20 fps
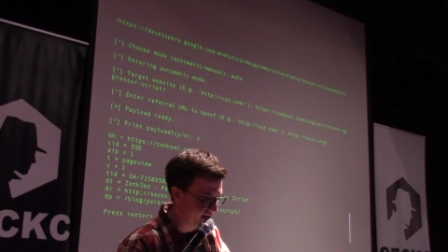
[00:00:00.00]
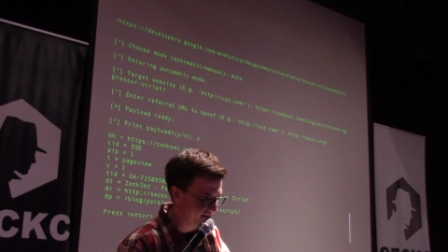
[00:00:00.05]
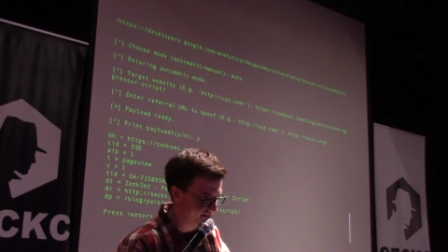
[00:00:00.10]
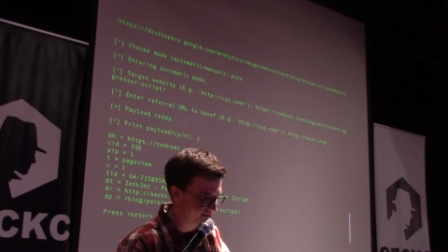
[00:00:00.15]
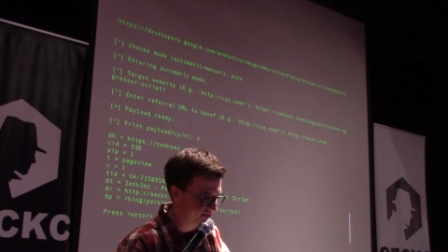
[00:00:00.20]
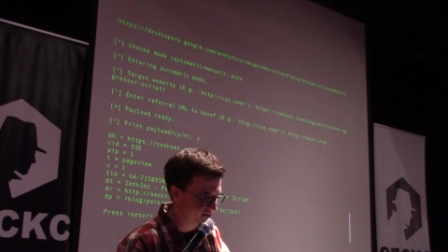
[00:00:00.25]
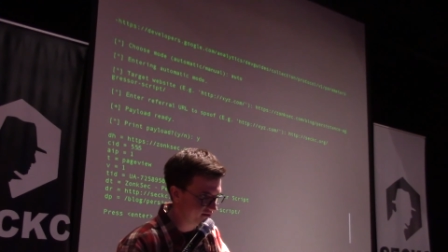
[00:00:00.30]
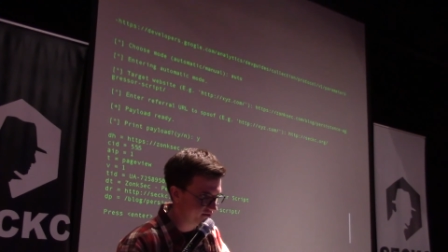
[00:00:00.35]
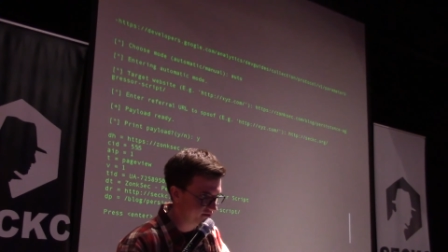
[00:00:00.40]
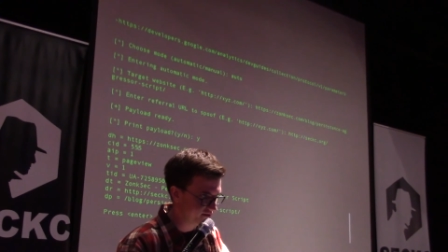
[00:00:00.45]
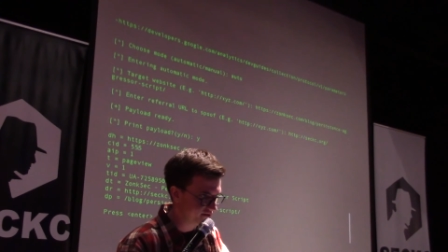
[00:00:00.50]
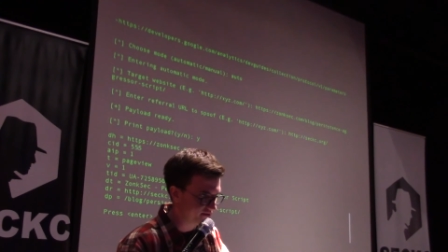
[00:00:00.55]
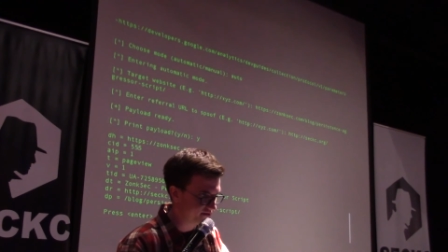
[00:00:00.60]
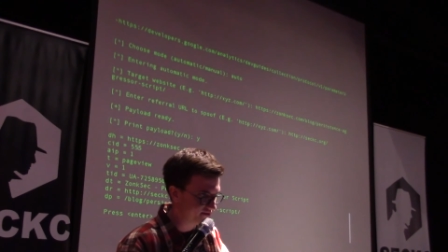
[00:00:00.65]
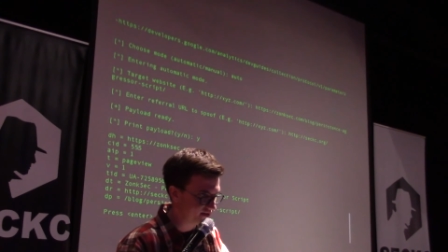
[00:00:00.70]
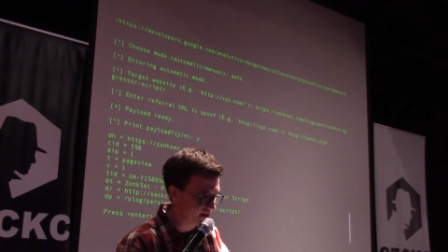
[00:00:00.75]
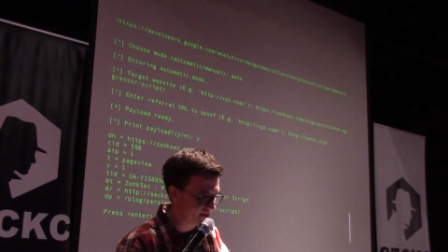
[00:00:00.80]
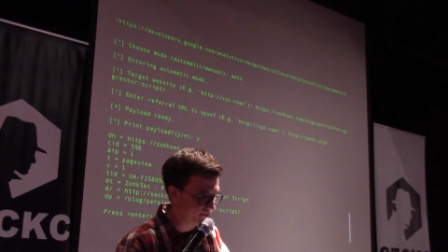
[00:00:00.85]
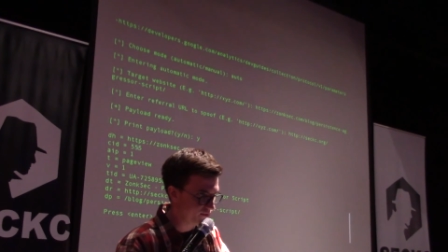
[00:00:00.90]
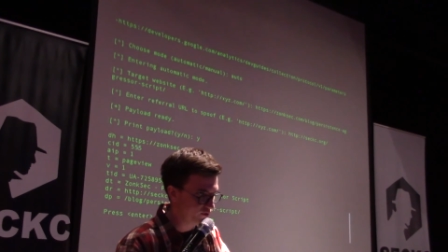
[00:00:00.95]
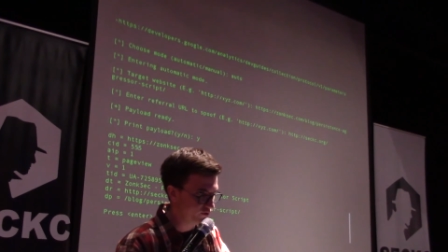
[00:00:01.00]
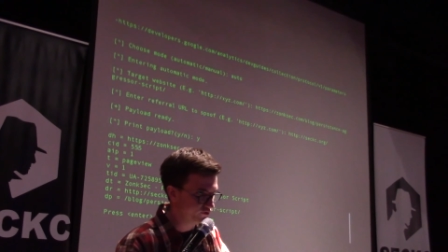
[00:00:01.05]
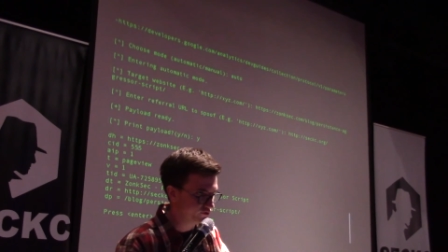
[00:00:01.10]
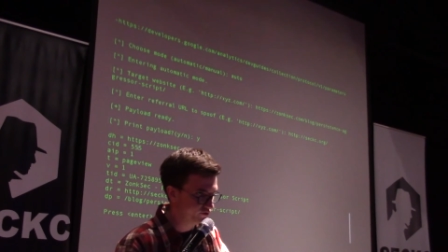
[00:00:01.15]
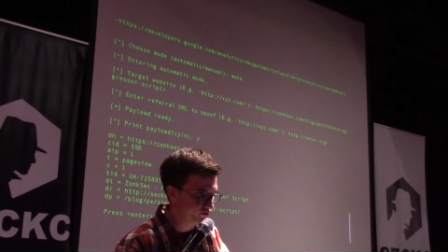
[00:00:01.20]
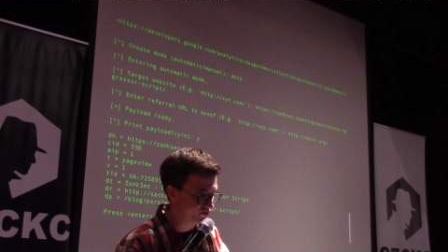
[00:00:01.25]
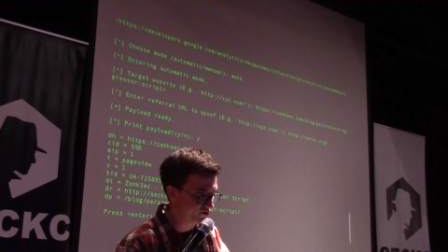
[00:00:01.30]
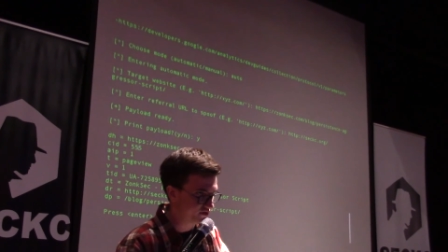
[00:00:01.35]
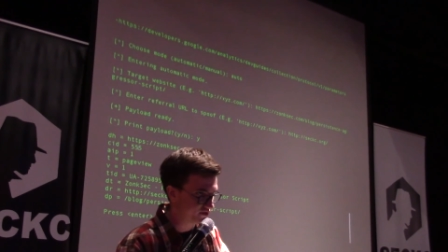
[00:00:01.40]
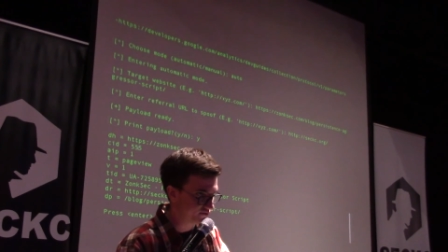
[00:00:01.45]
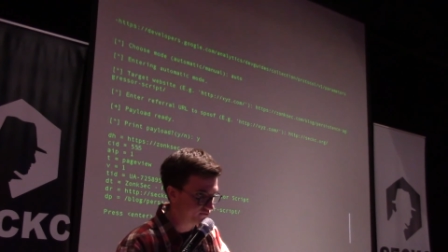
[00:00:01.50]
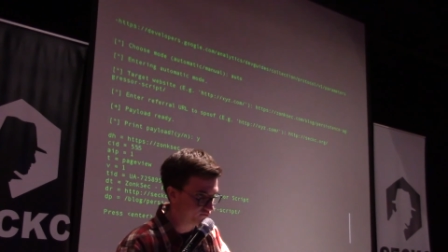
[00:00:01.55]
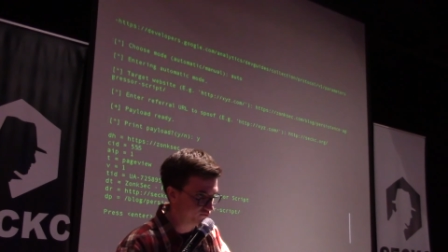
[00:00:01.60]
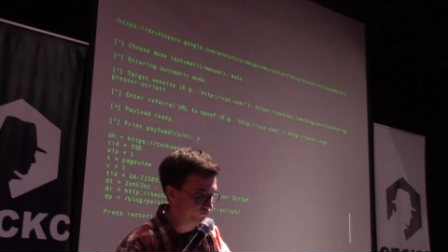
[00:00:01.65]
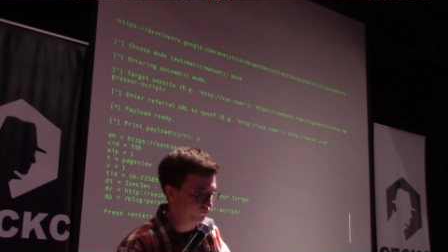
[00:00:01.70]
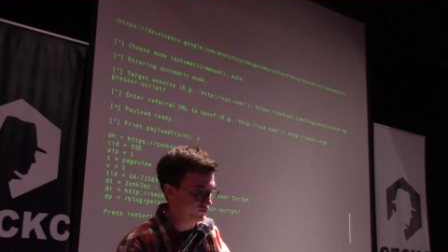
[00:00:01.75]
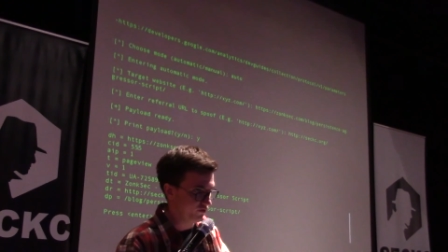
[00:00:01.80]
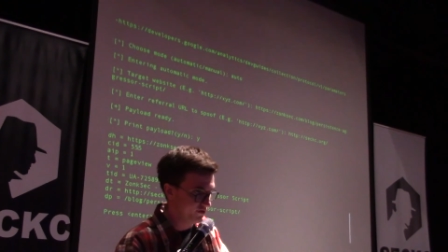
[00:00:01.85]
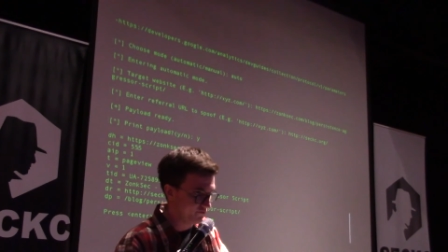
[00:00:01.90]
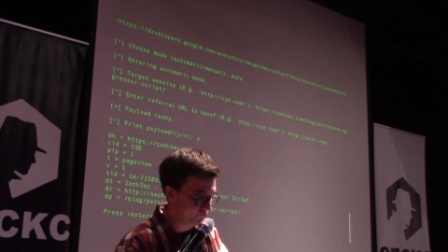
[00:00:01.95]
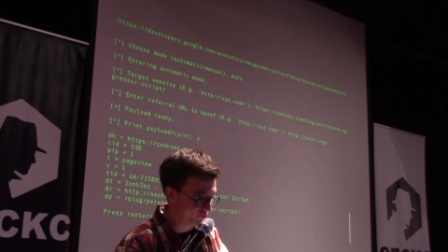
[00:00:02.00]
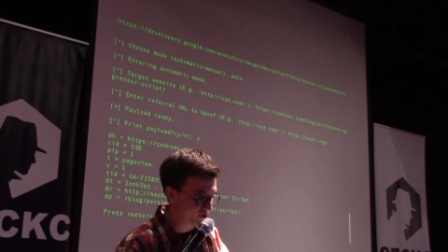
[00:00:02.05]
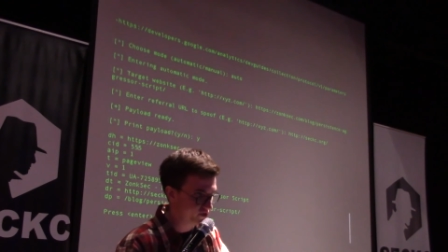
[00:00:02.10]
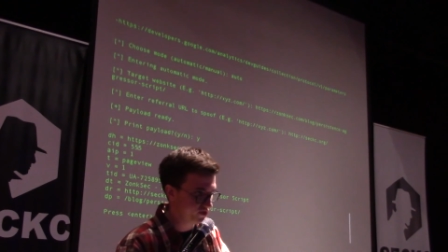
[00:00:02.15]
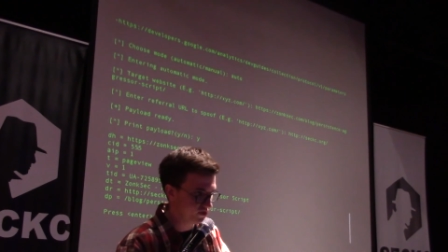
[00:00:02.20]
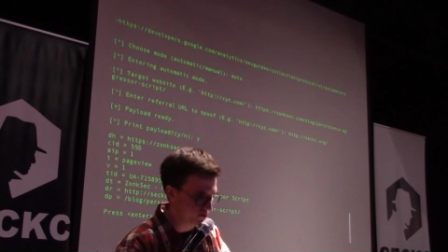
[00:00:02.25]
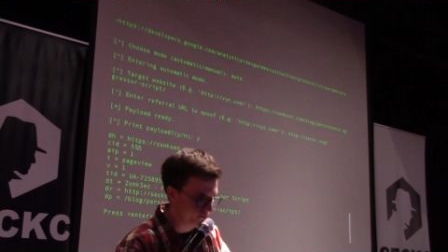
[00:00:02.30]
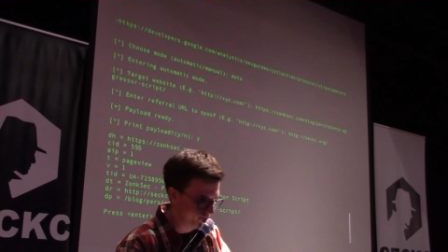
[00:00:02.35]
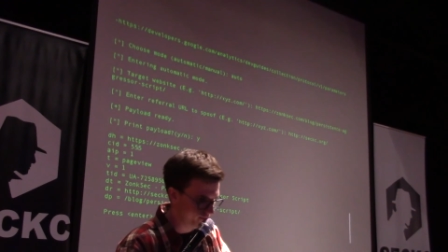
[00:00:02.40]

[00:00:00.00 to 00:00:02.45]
it's going to think the same user is just refreshing the